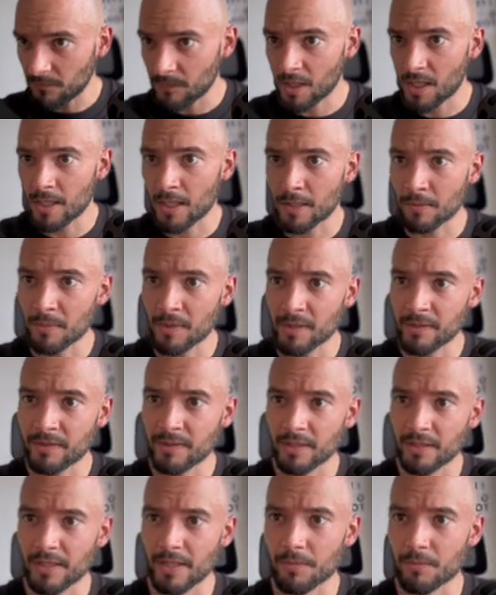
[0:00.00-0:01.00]
And
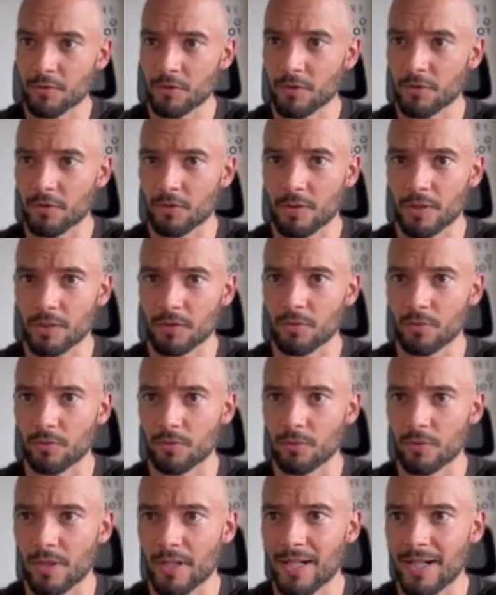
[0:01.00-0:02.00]
basically I'm just going
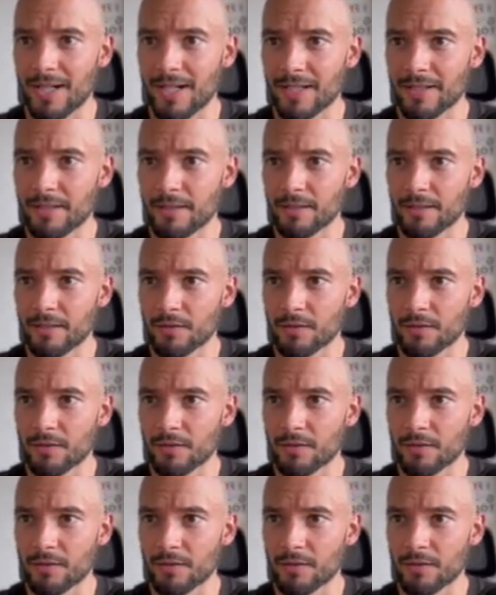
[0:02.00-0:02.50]
to add